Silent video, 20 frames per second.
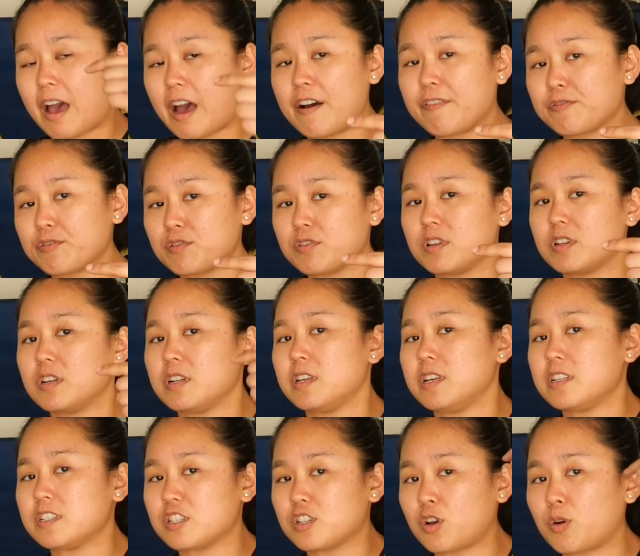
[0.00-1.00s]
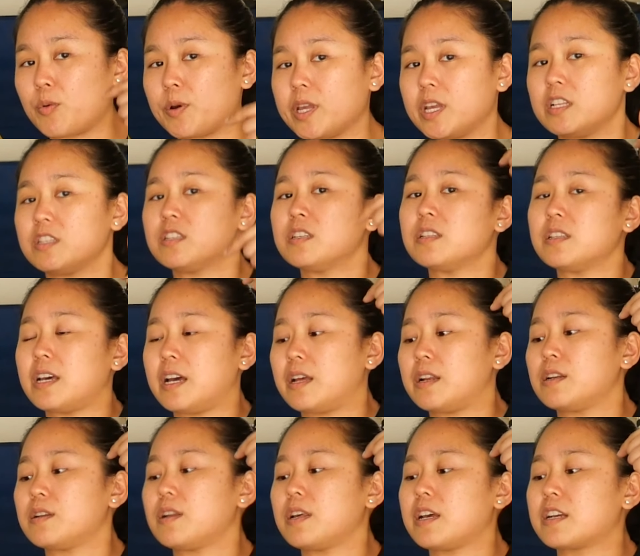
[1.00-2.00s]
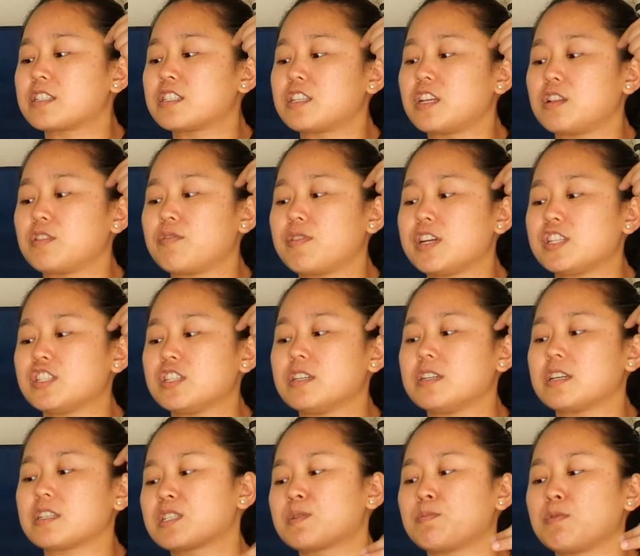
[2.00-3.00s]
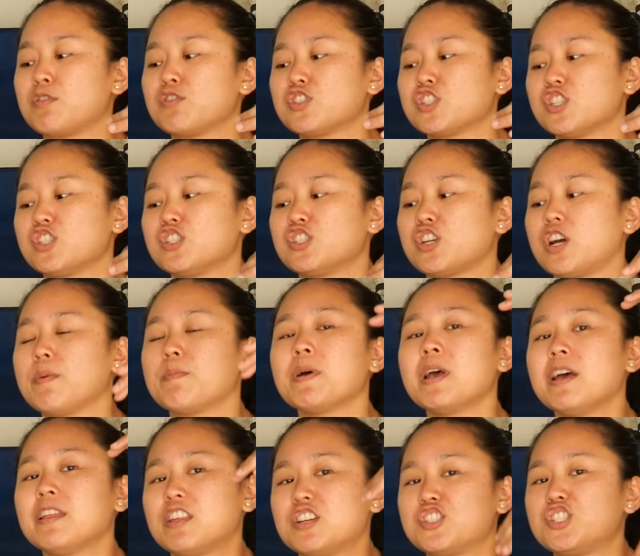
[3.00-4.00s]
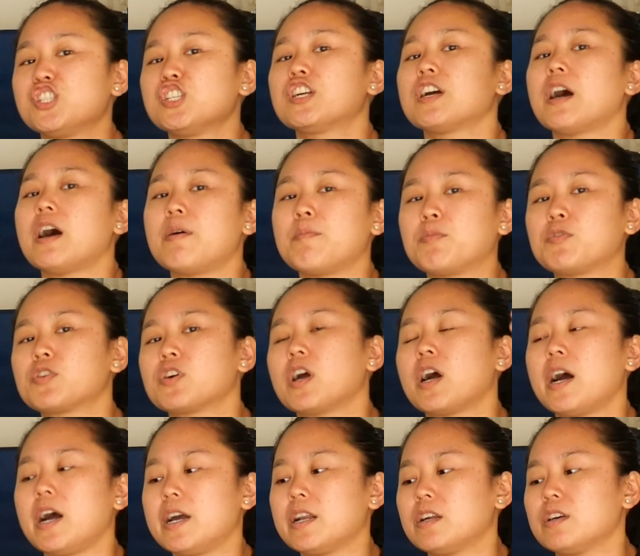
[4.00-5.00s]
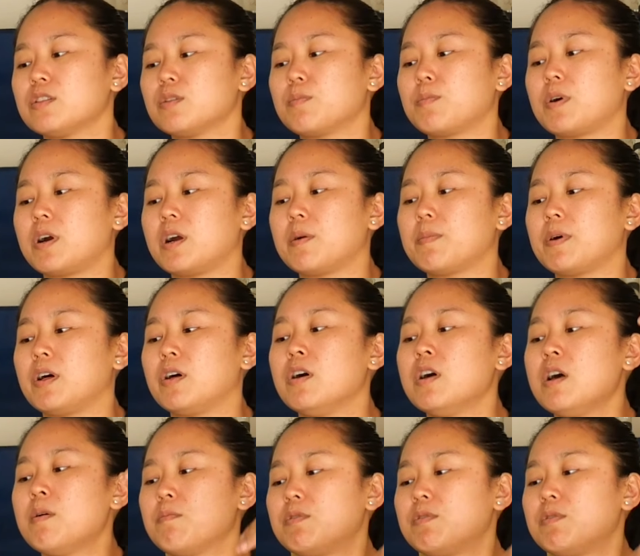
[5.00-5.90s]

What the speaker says: after the knees going into that acceleration explosion jump that she got more height on the barbell,